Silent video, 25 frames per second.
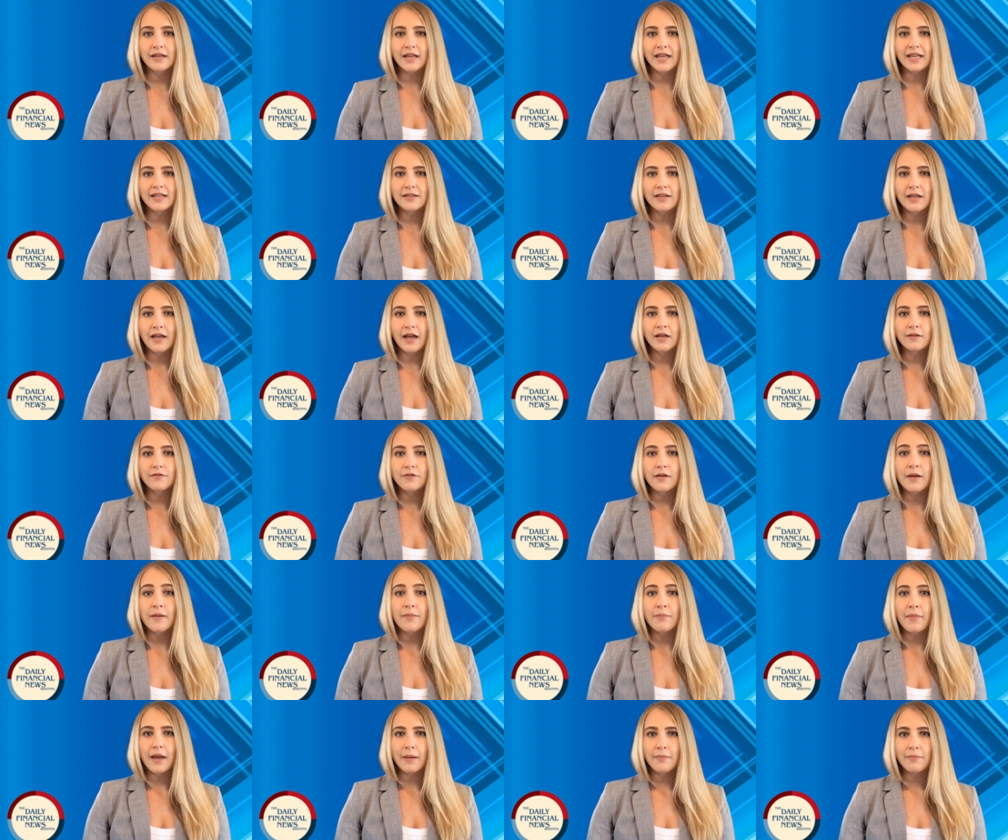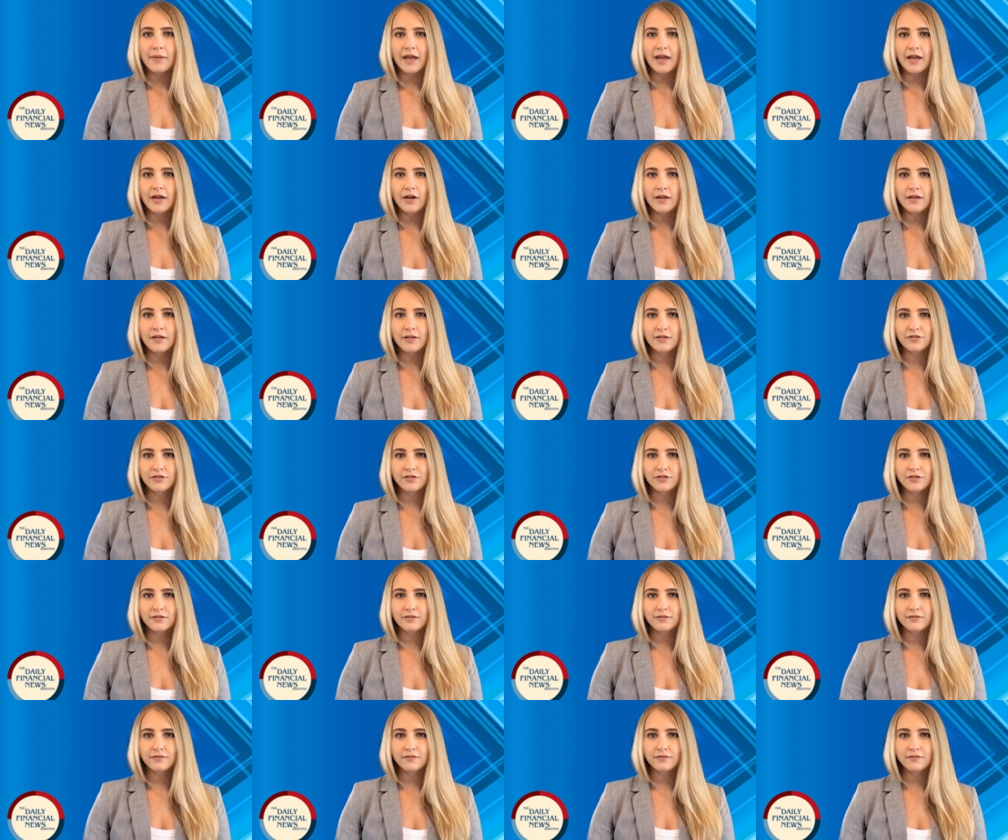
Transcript: as covered by Barron's.